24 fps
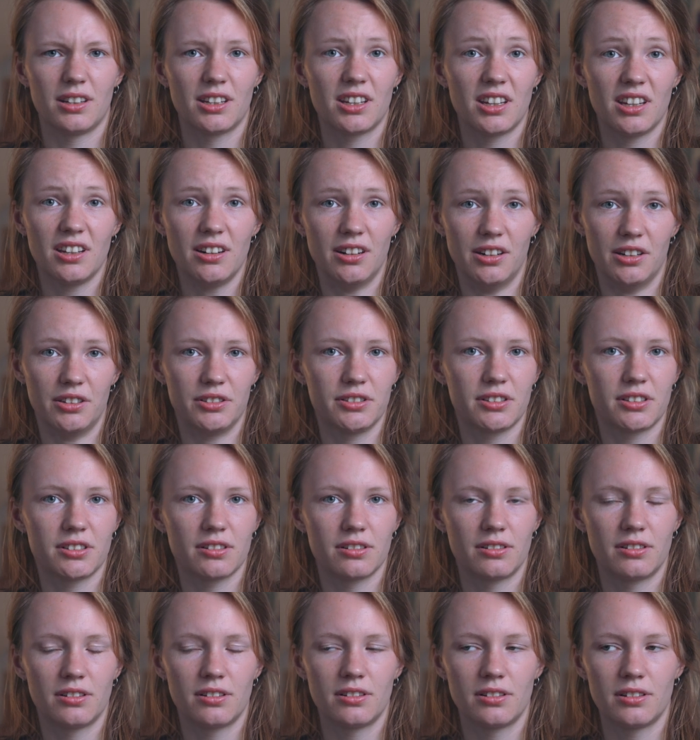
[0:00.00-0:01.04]

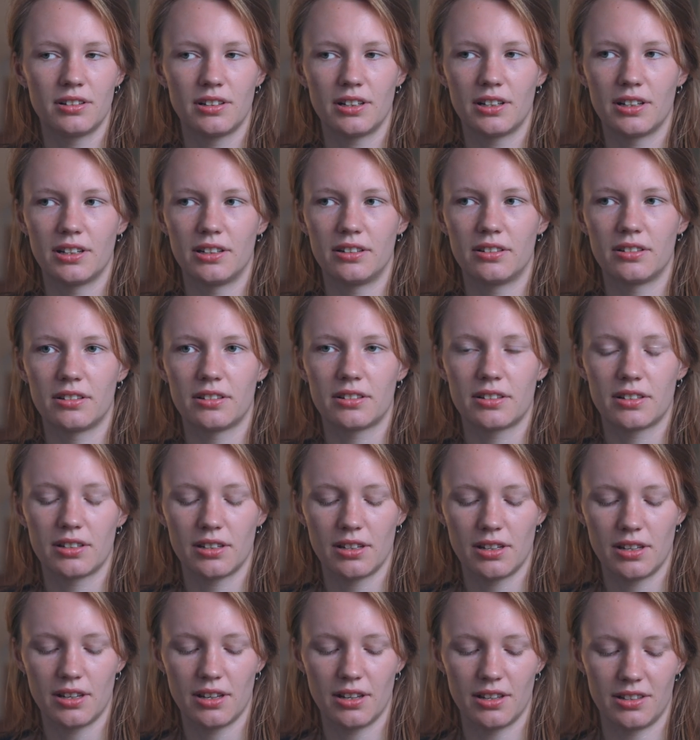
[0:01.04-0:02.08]
kilos, and
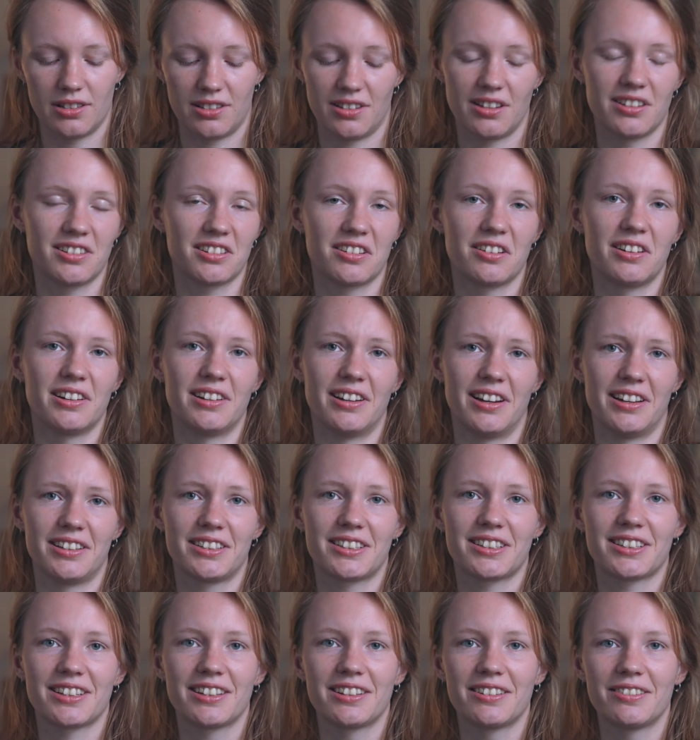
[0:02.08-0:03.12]
it's quite
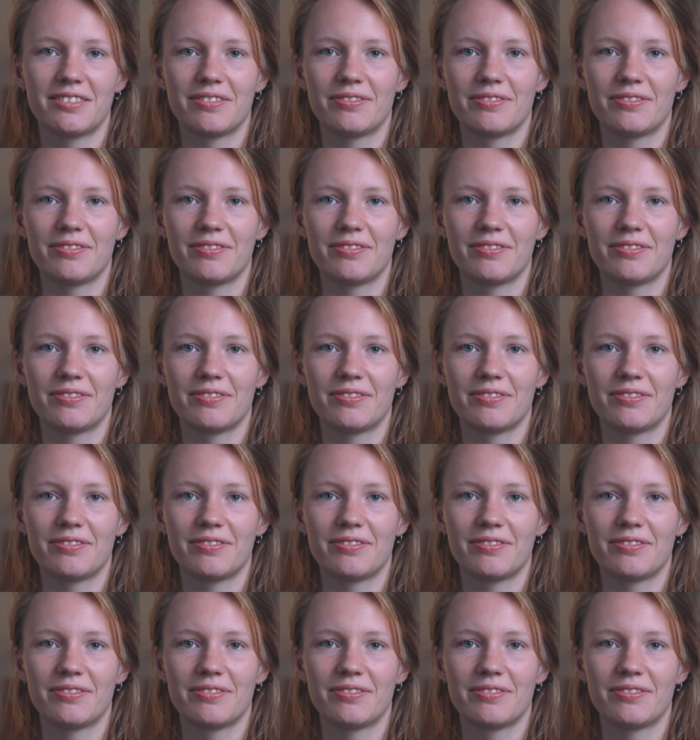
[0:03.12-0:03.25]
nice,